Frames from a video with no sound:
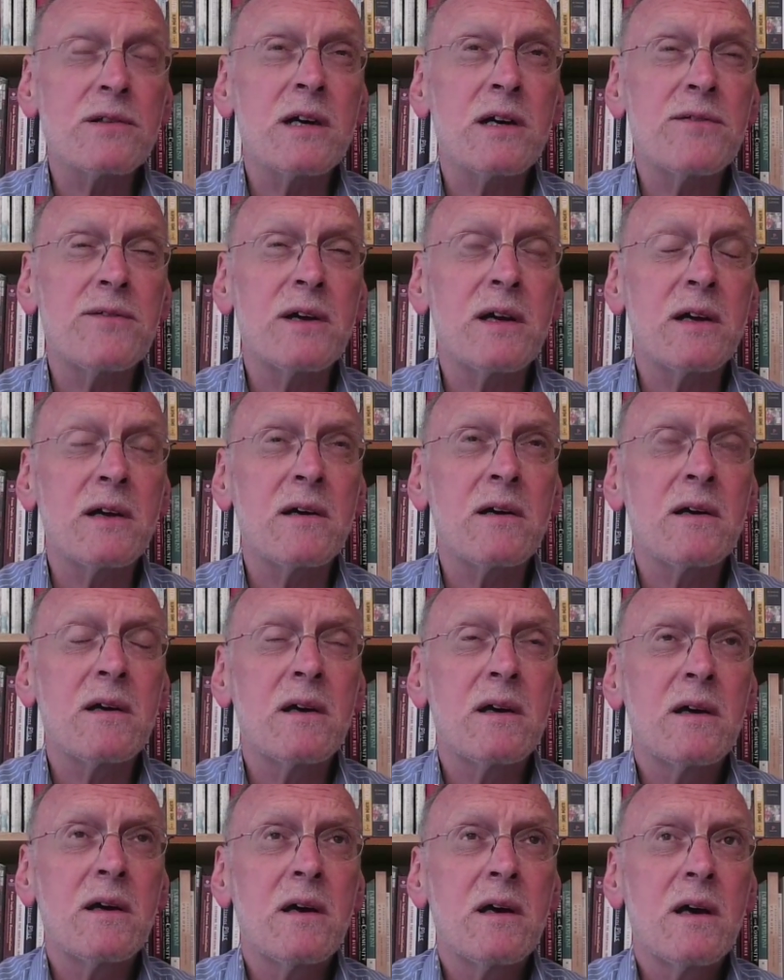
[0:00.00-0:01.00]
occasion, I
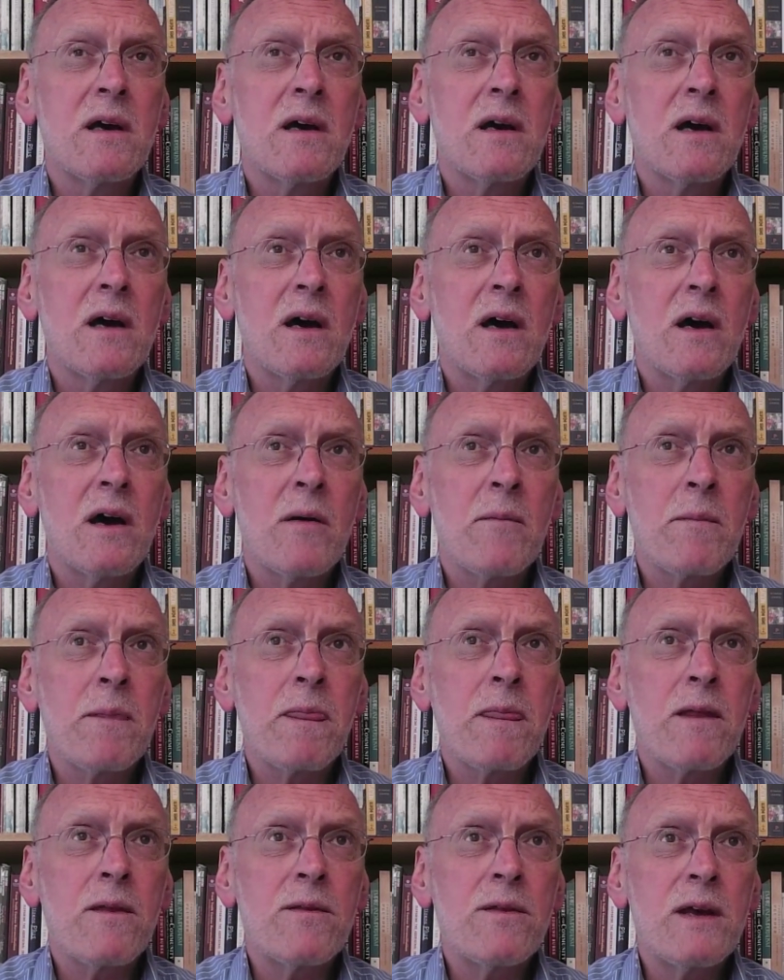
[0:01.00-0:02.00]
think,
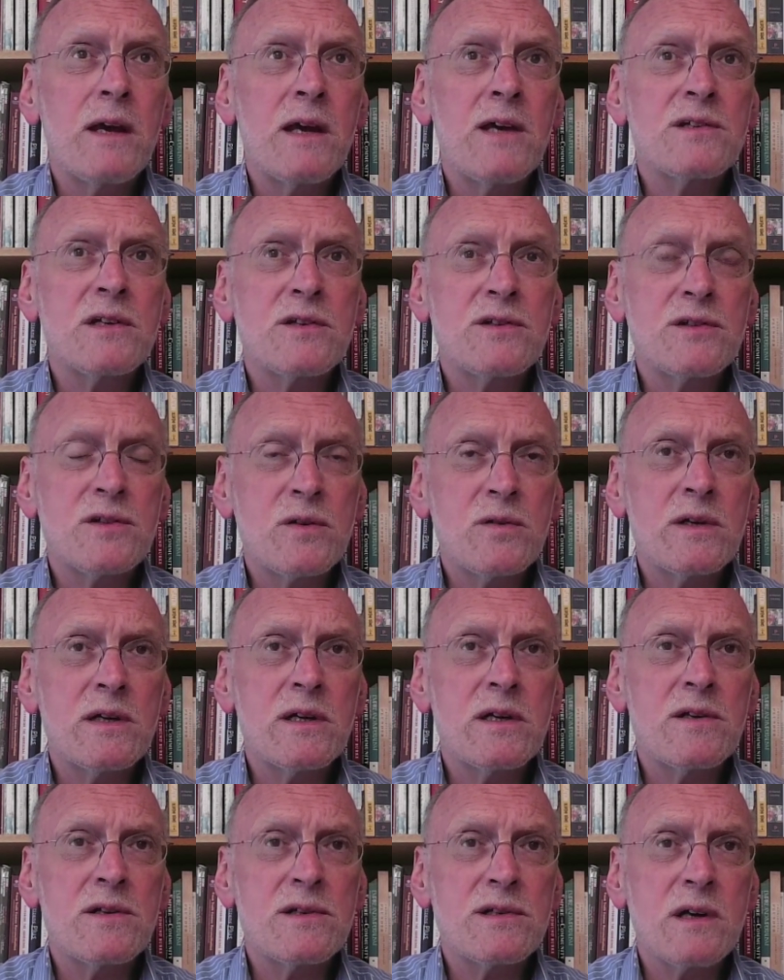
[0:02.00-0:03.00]
the
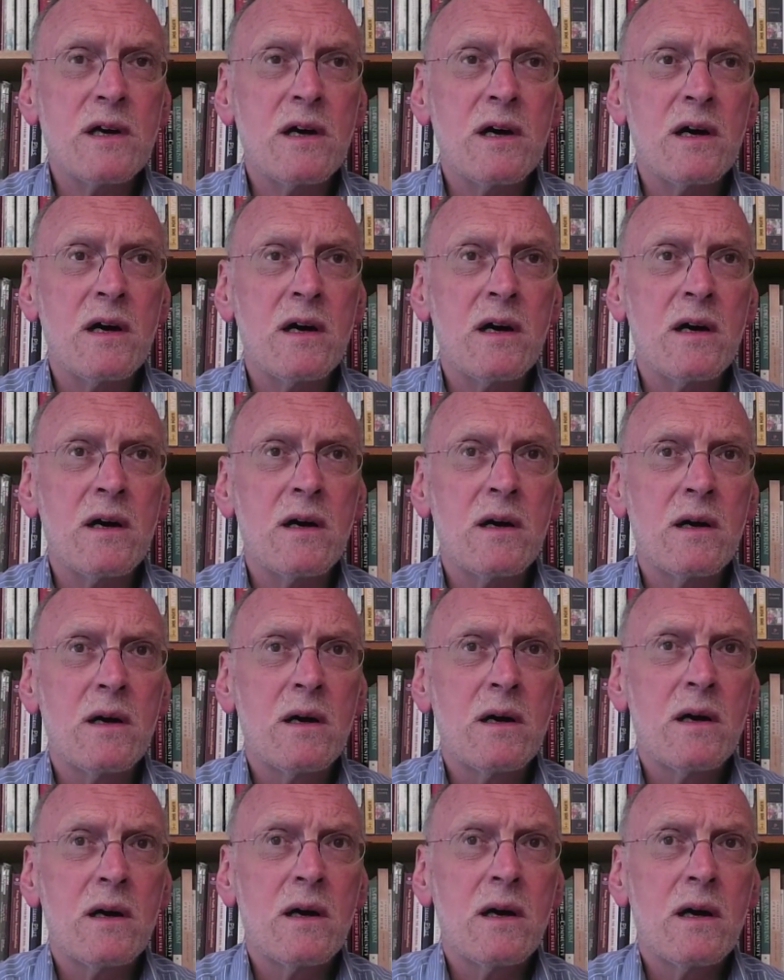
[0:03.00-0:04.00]
centurions
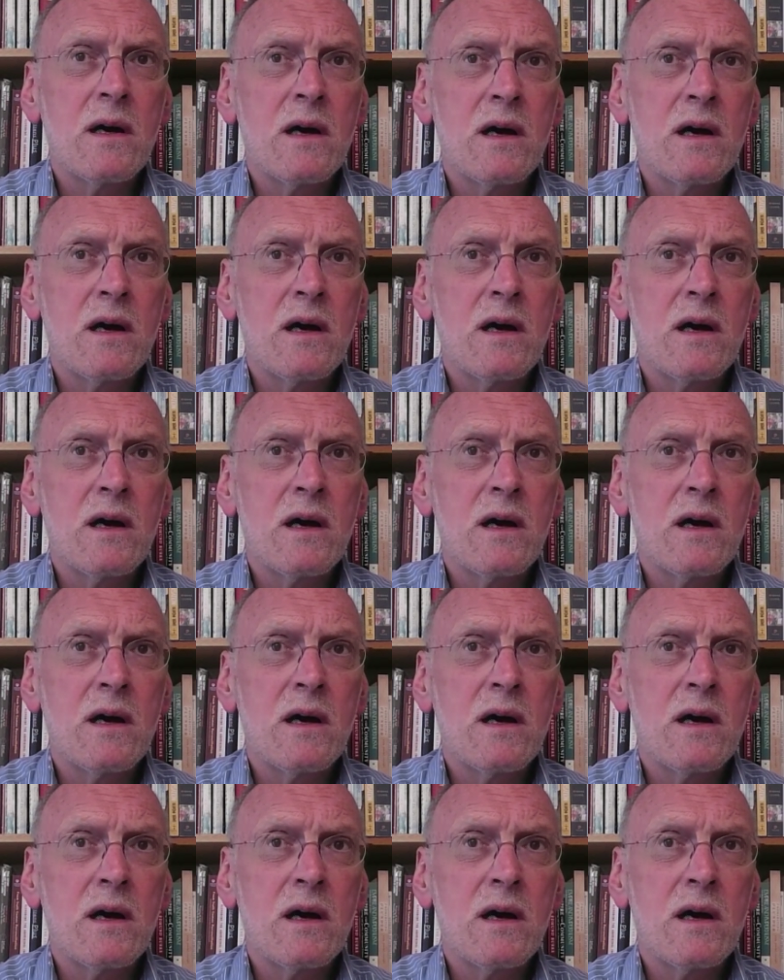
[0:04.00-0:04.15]
are